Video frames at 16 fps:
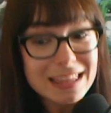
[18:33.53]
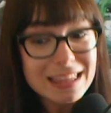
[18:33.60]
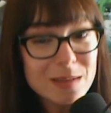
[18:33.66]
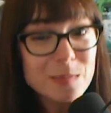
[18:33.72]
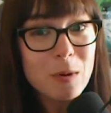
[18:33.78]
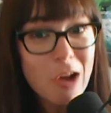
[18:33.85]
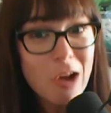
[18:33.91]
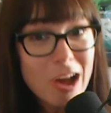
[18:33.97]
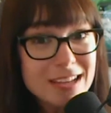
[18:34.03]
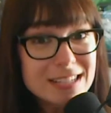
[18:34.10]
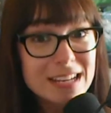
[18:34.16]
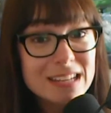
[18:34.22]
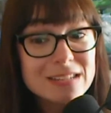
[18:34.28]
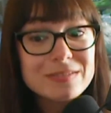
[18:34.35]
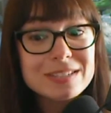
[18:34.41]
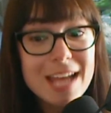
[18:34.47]
the
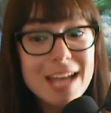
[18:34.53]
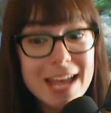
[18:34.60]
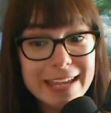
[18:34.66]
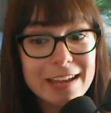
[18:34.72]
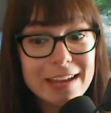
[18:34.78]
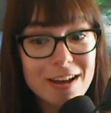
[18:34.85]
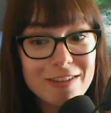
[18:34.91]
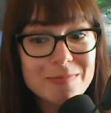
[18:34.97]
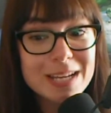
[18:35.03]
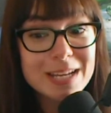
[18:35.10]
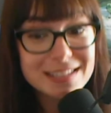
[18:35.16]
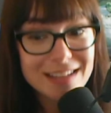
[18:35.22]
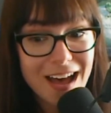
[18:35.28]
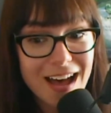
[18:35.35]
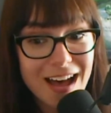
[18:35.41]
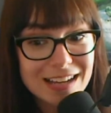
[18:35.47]
process of taking off my
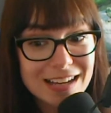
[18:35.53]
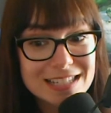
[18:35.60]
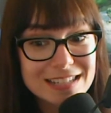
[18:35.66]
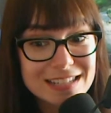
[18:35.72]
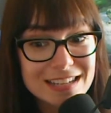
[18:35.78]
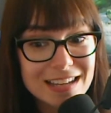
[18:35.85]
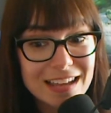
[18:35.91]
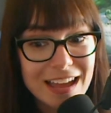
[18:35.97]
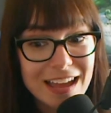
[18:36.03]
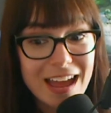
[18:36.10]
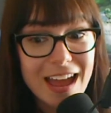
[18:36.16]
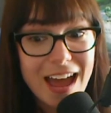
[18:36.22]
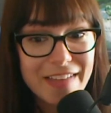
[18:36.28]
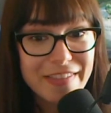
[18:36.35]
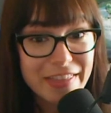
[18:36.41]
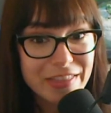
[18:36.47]
socks,
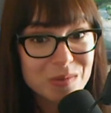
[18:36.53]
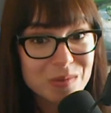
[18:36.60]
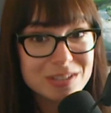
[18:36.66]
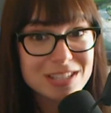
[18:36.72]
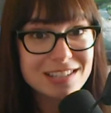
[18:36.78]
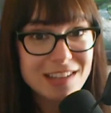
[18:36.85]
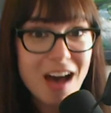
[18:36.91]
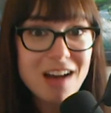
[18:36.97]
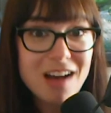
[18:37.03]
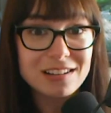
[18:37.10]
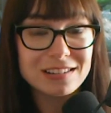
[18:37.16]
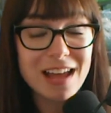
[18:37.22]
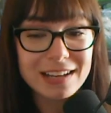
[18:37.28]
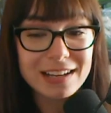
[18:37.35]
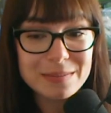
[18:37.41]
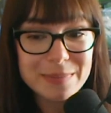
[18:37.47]
and then there was a sock
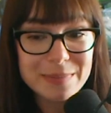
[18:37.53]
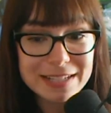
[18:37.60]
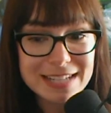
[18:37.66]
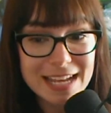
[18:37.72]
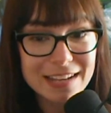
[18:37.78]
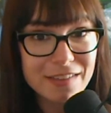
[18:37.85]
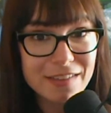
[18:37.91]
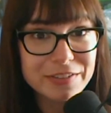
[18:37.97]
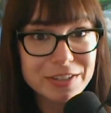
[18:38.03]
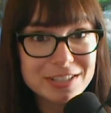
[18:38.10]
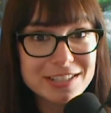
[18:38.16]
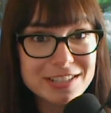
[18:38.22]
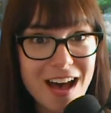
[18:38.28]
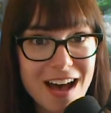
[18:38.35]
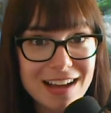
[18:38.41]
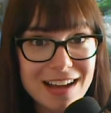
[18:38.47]
line about taking off your
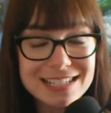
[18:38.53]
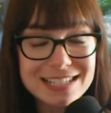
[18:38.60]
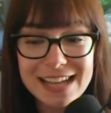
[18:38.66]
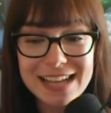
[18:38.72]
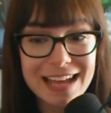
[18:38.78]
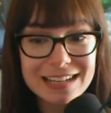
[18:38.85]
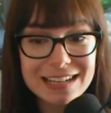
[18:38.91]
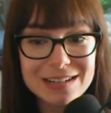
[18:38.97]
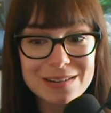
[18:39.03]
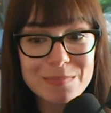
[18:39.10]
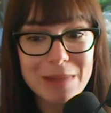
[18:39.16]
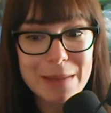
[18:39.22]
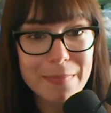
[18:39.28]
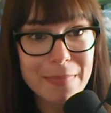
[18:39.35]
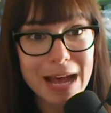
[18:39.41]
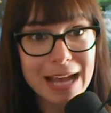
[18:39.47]
socks, and
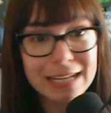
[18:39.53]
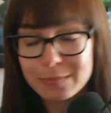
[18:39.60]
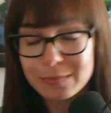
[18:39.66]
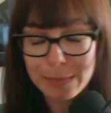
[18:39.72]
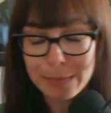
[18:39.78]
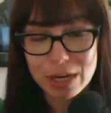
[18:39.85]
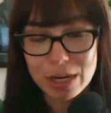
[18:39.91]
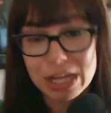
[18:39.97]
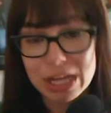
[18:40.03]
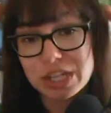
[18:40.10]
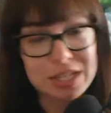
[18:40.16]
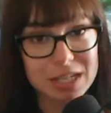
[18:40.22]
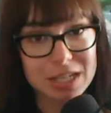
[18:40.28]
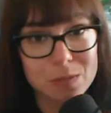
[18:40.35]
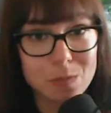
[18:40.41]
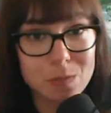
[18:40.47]
my mind, my brain
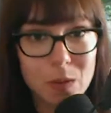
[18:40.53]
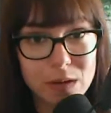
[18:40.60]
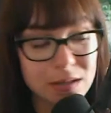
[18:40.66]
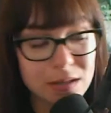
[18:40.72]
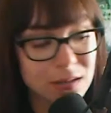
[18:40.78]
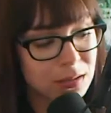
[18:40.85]
just exploded.